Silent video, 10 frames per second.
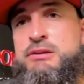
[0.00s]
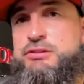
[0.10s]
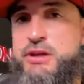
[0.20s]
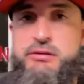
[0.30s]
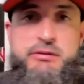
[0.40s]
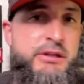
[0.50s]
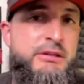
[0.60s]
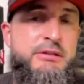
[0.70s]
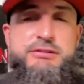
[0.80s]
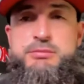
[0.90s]
sharing it,
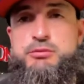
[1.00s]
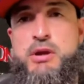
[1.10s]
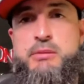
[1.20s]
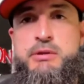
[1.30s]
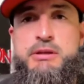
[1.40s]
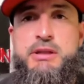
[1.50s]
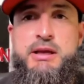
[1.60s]
subscribing it. Like